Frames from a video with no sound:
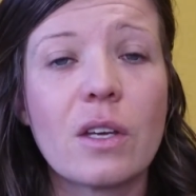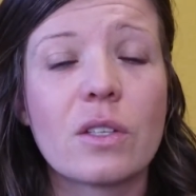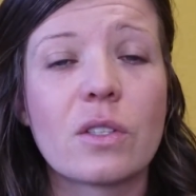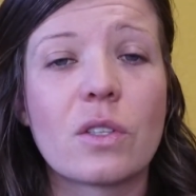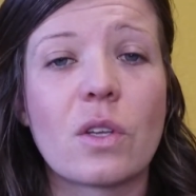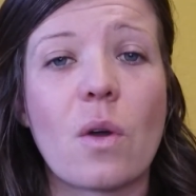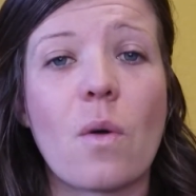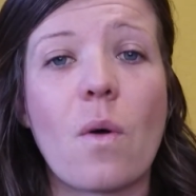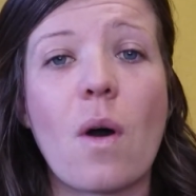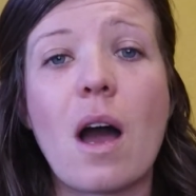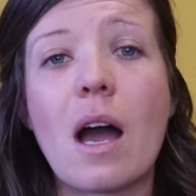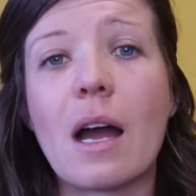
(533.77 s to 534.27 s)

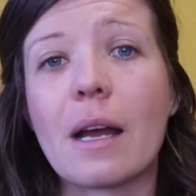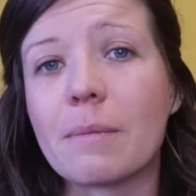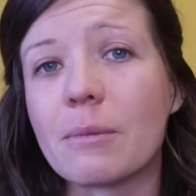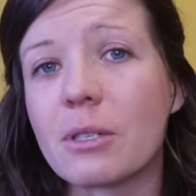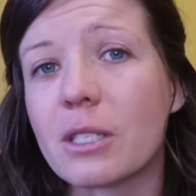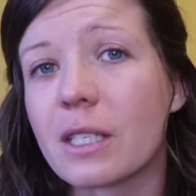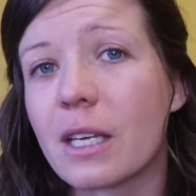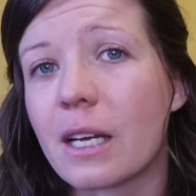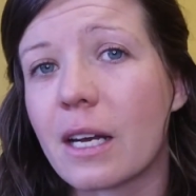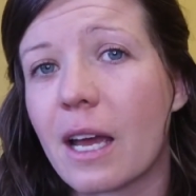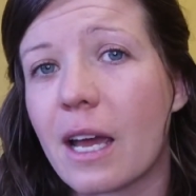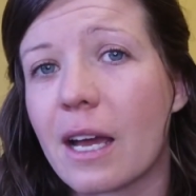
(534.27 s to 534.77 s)
So I'm
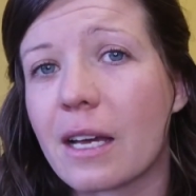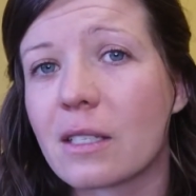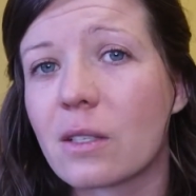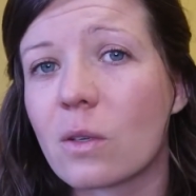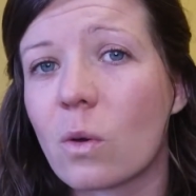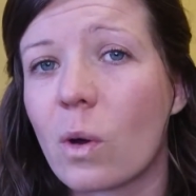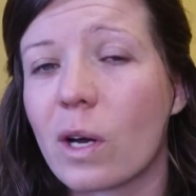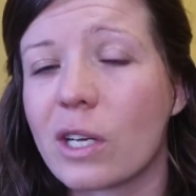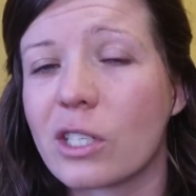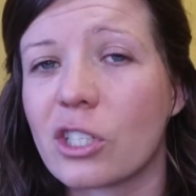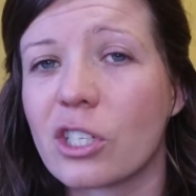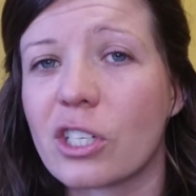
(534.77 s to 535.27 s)
just going to
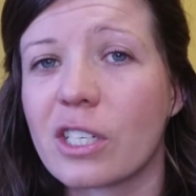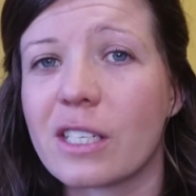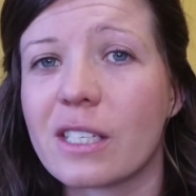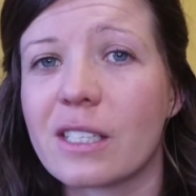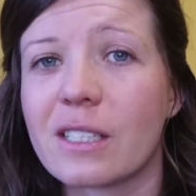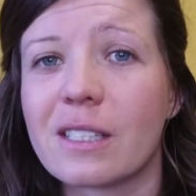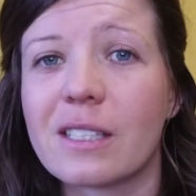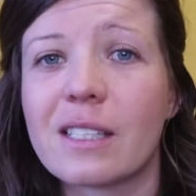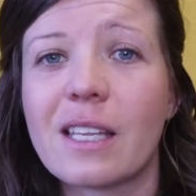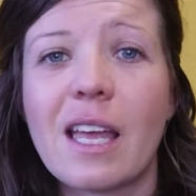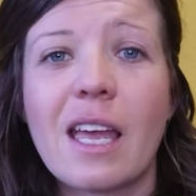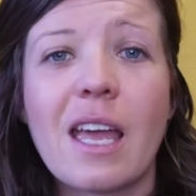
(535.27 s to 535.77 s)
ask
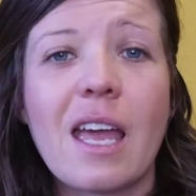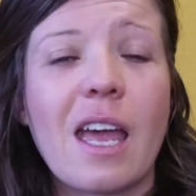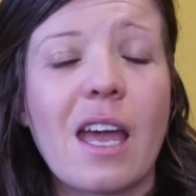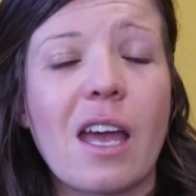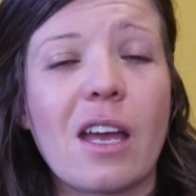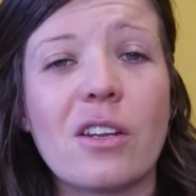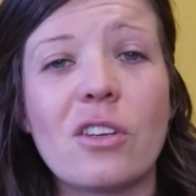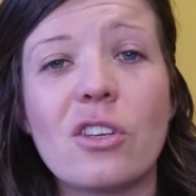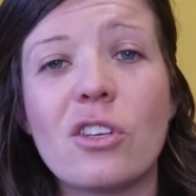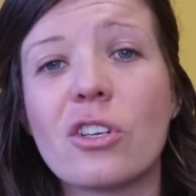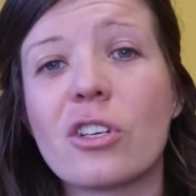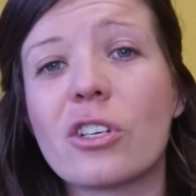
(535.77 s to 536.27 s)
questions,
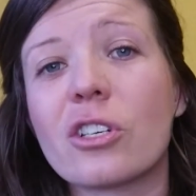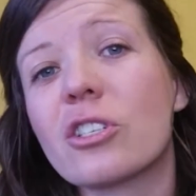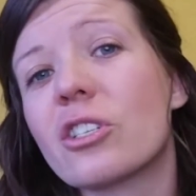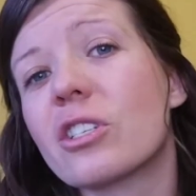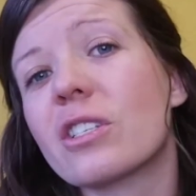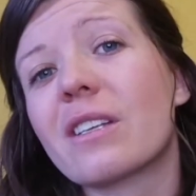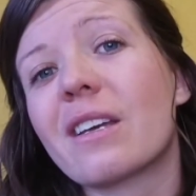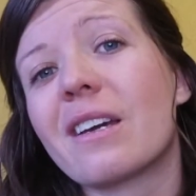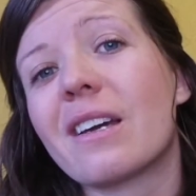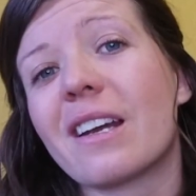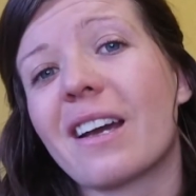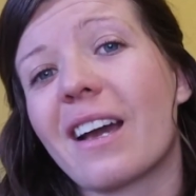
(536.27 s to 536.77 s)
and you're
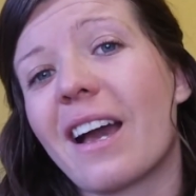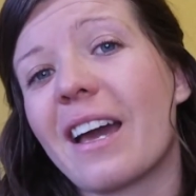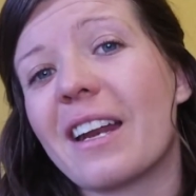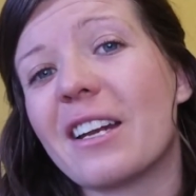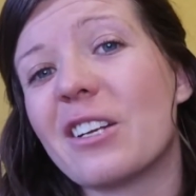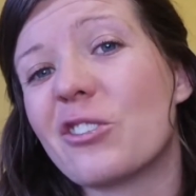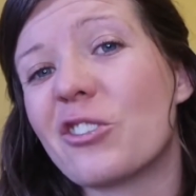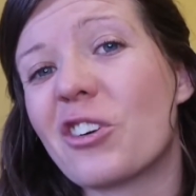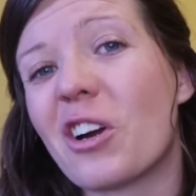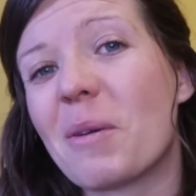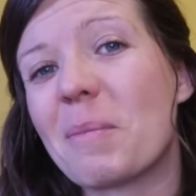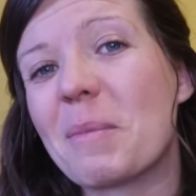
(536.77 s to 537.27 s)
just going to
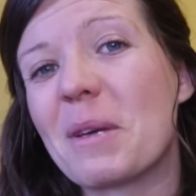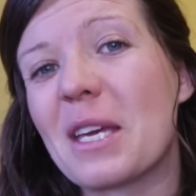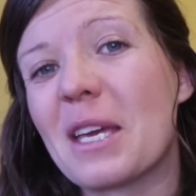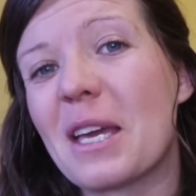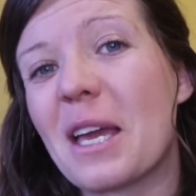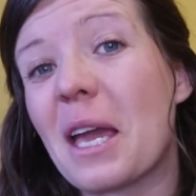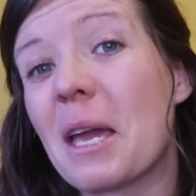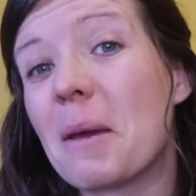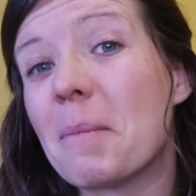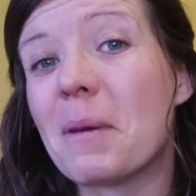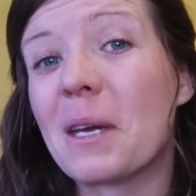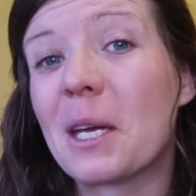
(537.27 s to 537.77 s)
kind of draw
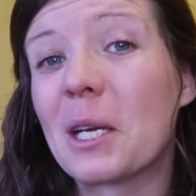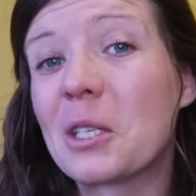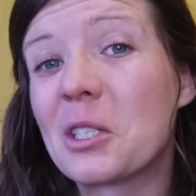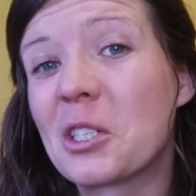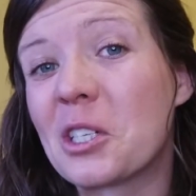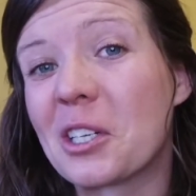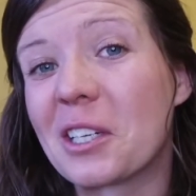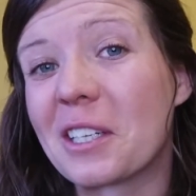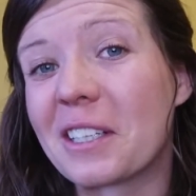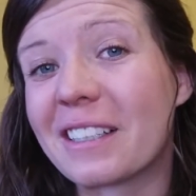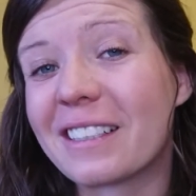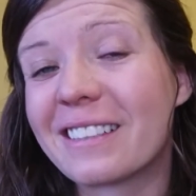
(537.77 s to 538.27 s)
me a
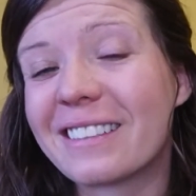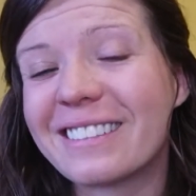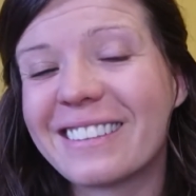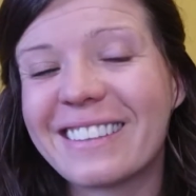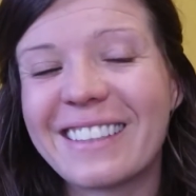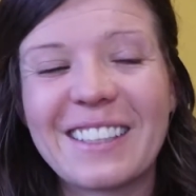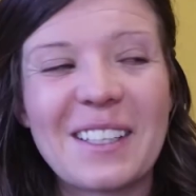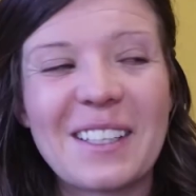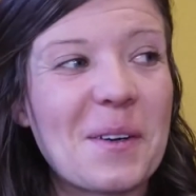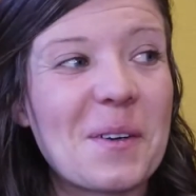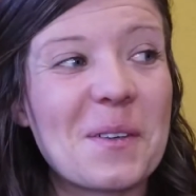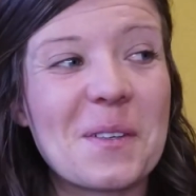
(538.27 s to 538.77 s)
picture
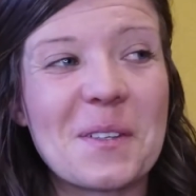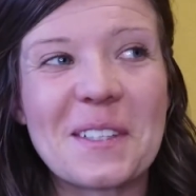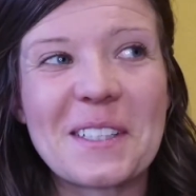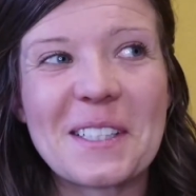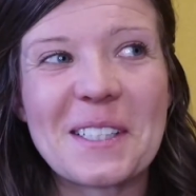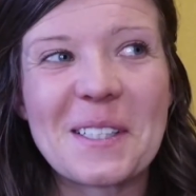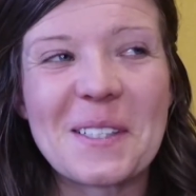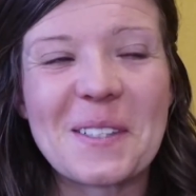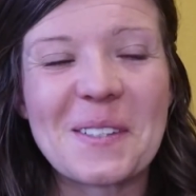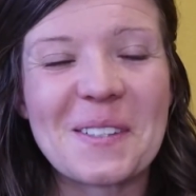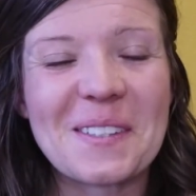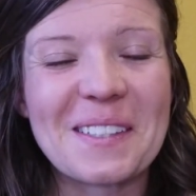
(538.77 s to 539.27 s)
or
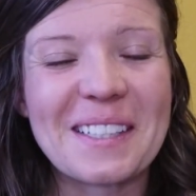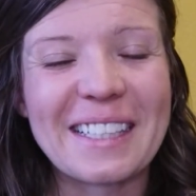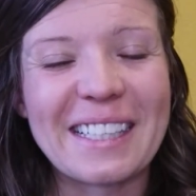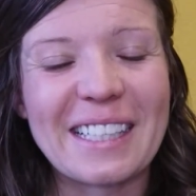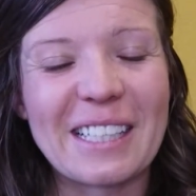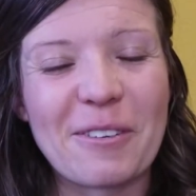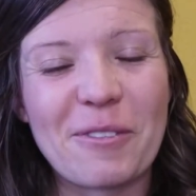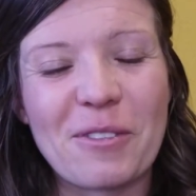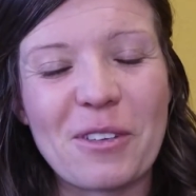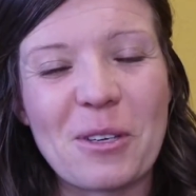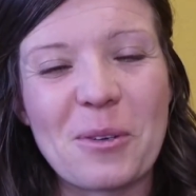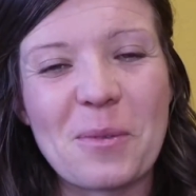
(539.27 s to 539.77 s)
a
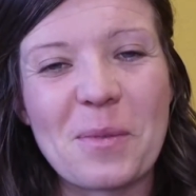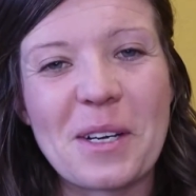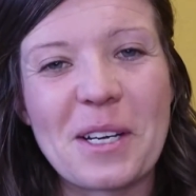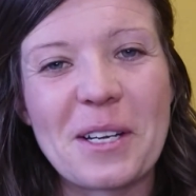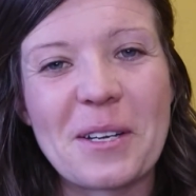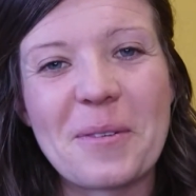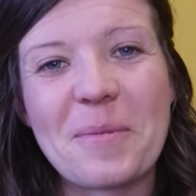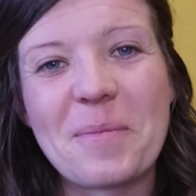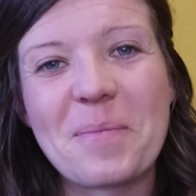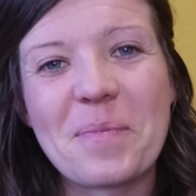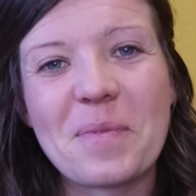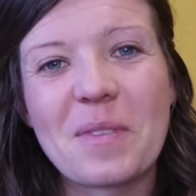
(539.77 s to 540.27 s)
story, if you
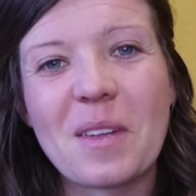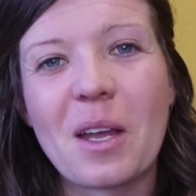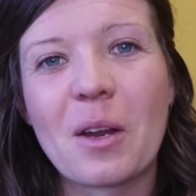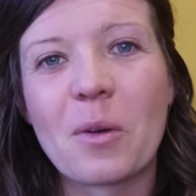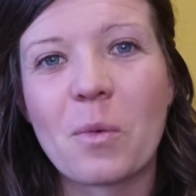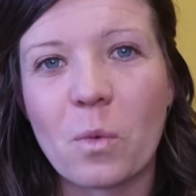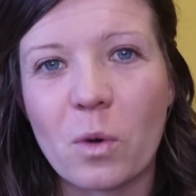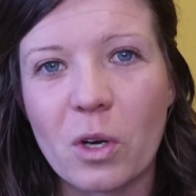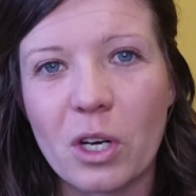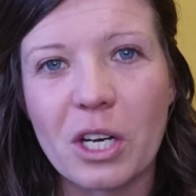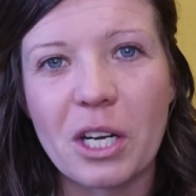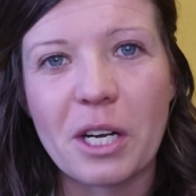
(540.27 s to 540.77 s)
will,
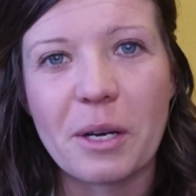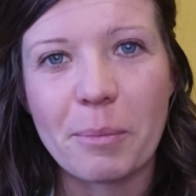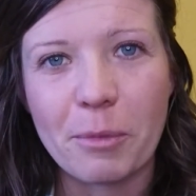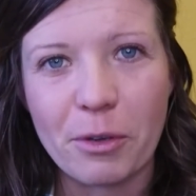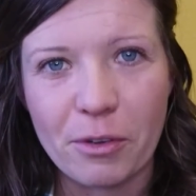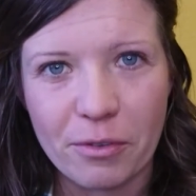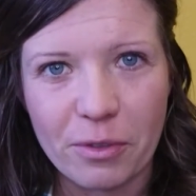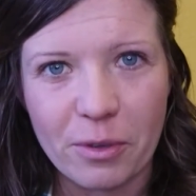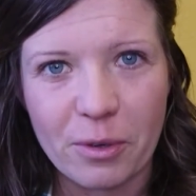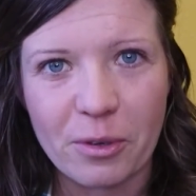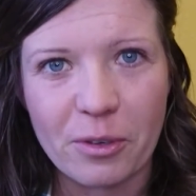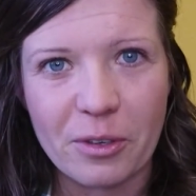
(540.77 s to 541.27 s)
and we're going to
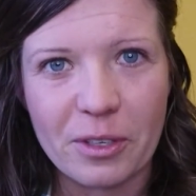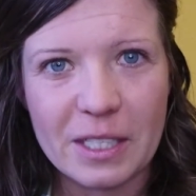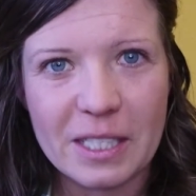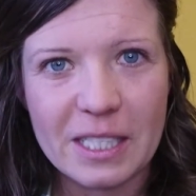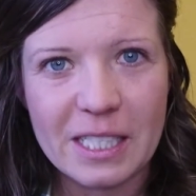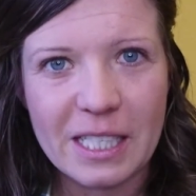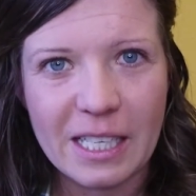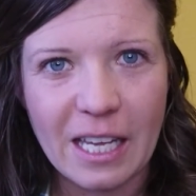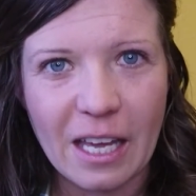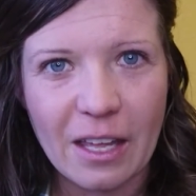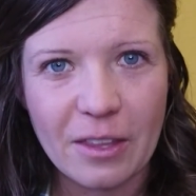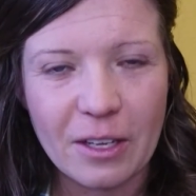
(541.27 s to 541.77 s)
move through
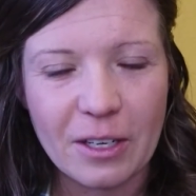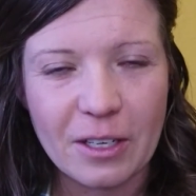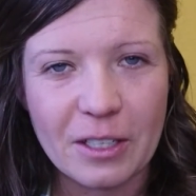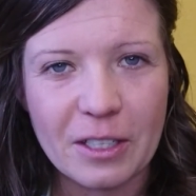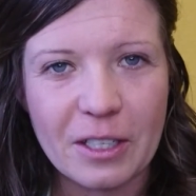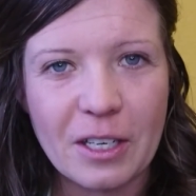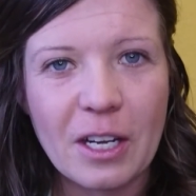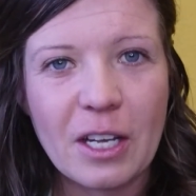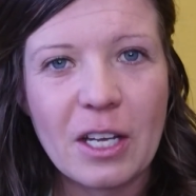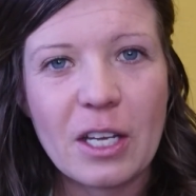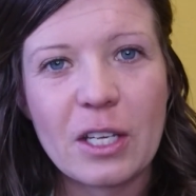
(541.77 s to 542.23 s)
it together.